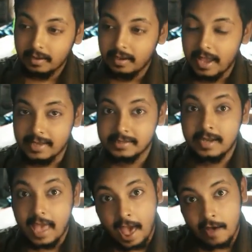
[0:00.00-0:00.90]
has an
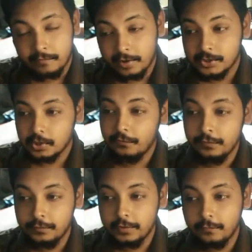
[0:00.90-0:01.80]
average of
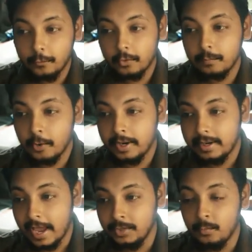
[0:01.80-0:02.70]

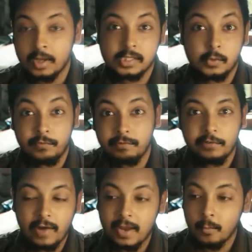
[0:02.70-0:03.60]
54.9 watts, so
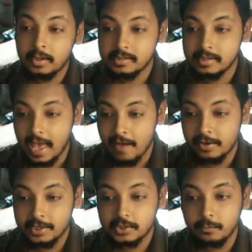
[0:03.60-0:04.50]
55 watts
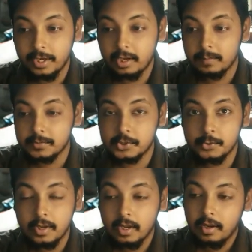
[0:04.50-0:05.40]
average when it comes
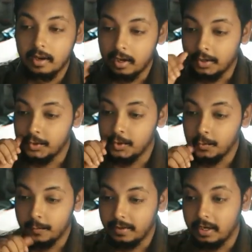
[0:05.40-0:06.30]
to uh, you
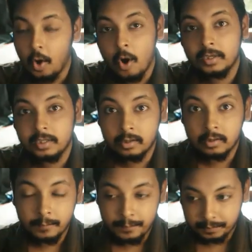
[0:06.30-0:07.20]
know a
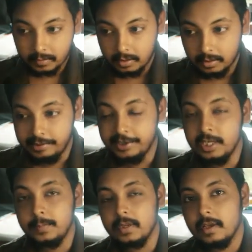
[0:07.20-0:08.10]
long-term
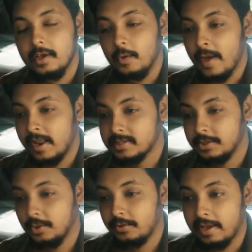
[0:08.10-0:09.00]
TDP. Whereas you
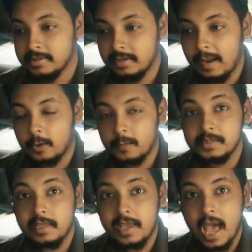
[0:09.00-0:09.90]
know Ryzen laptops
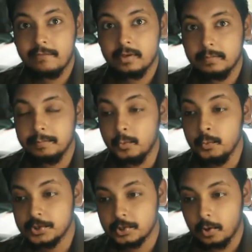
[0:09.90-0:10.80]
they have a
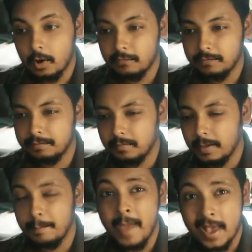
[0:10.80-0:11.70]
boost of
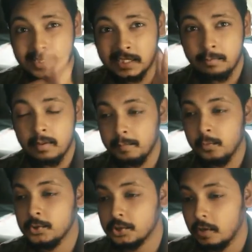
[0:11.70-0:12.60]
maximum
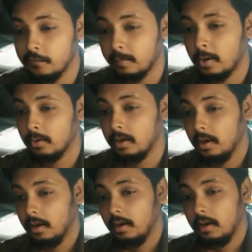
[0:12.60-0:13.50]
boost of about
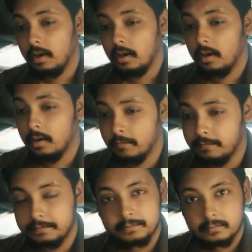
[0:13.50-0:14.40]
uh,
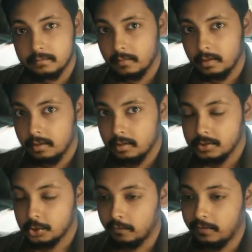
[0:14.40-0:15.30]

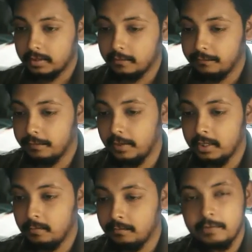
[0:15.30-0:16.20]
sort of like the
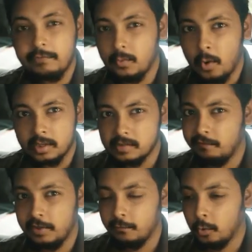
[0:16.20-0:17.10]
50 50 watts,
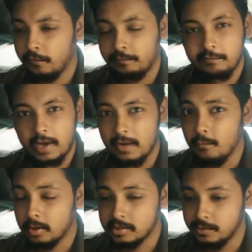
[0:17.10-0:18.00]
54, 55
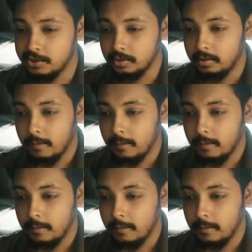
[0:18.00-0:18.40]
watts region.